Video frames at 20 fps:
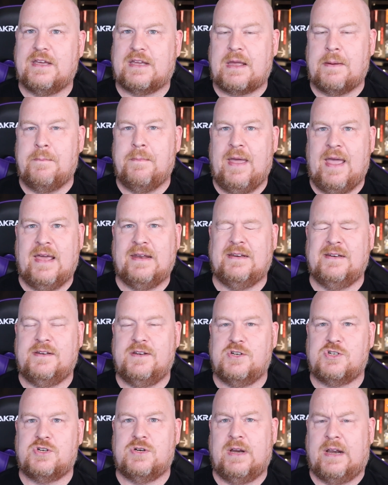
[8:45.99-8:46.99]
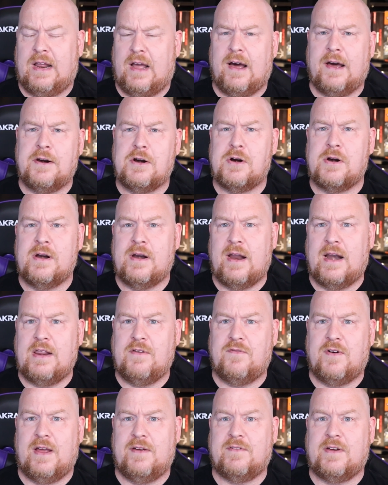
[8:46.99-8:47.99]
Command Edition at
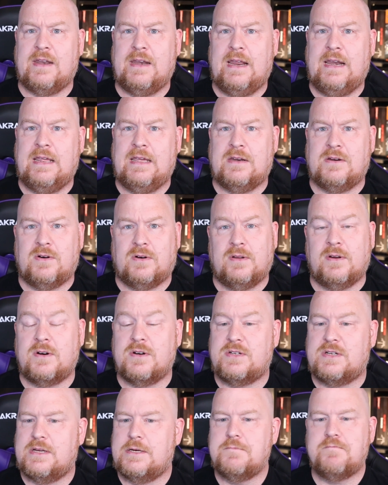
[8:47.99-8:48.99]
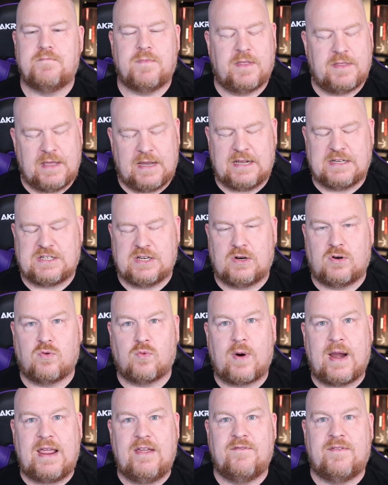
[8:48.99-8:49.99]
195 Canadian dollars. I think it's a
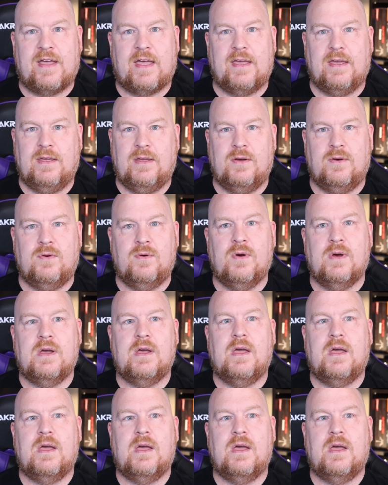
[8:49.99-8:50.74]
great value.